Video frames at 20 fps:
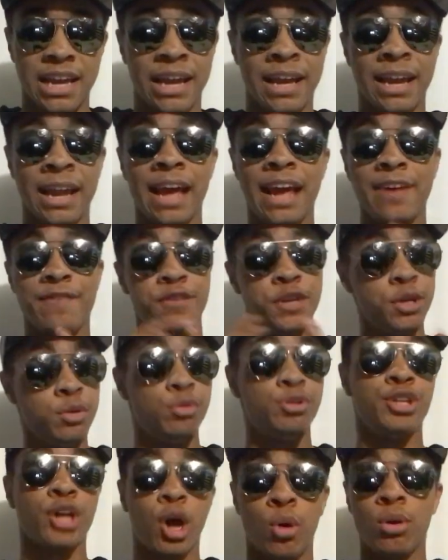And if you
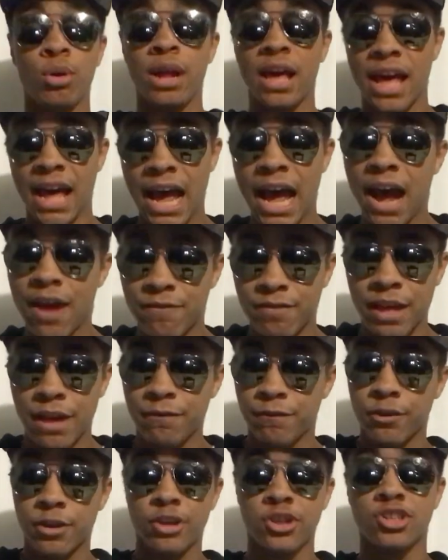don't have
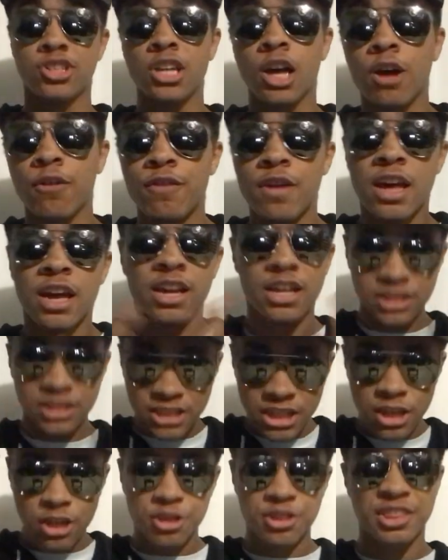that for yourself,
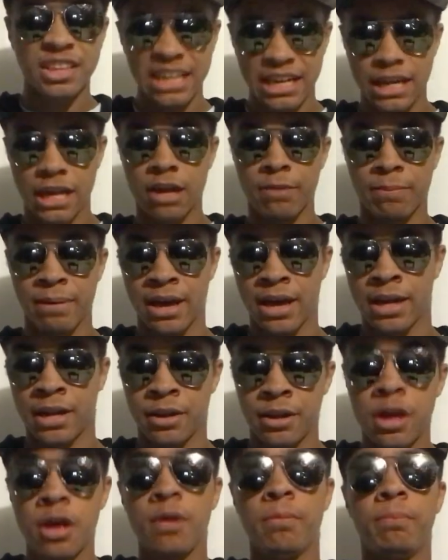consider thinking about it.